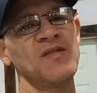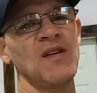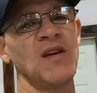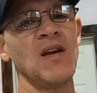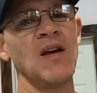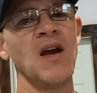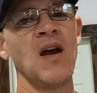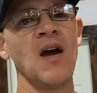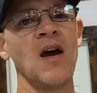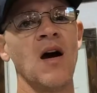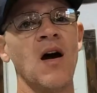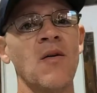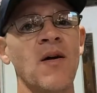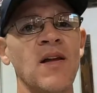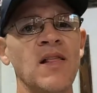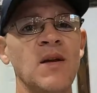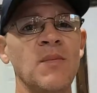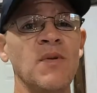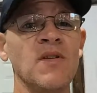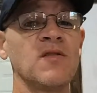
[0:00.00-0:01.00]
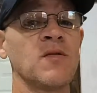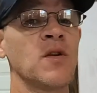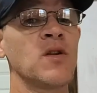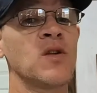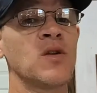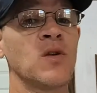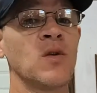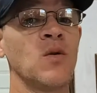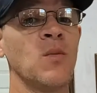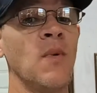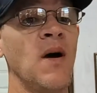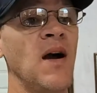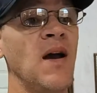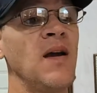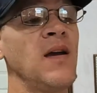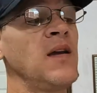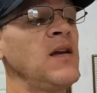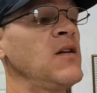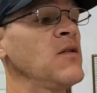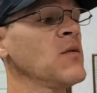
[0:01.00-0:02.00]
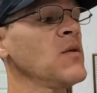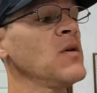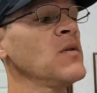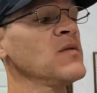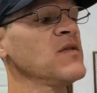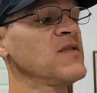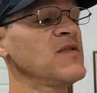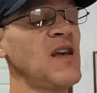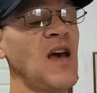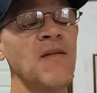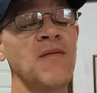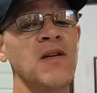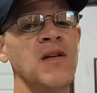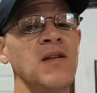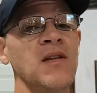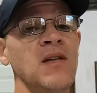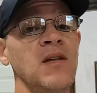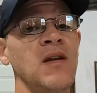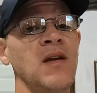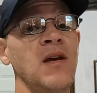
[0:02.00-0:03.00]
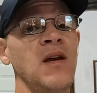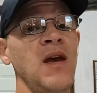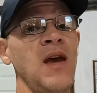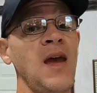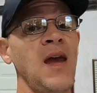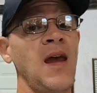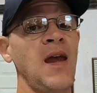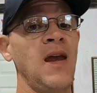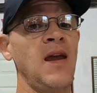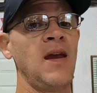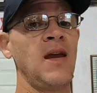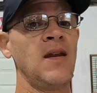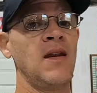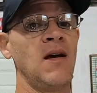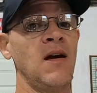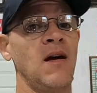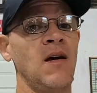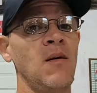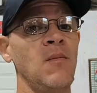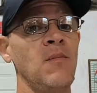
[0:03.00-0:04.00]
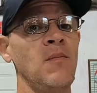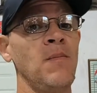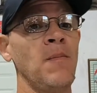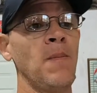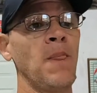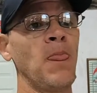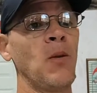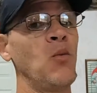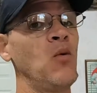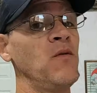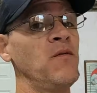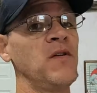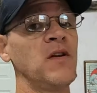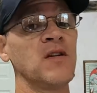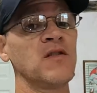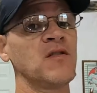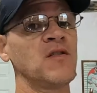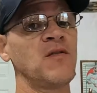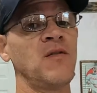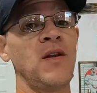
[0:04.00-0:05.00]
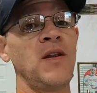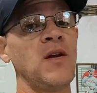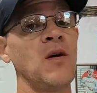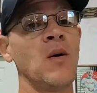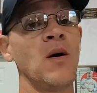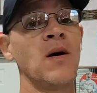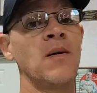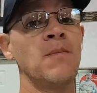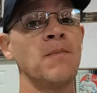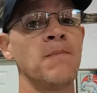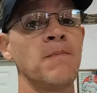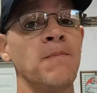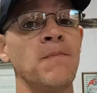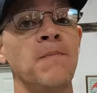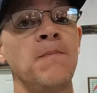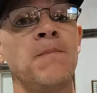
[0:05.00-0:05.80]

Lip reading: see. All right, let me switch to my Hero 7 and we'll finish this video up.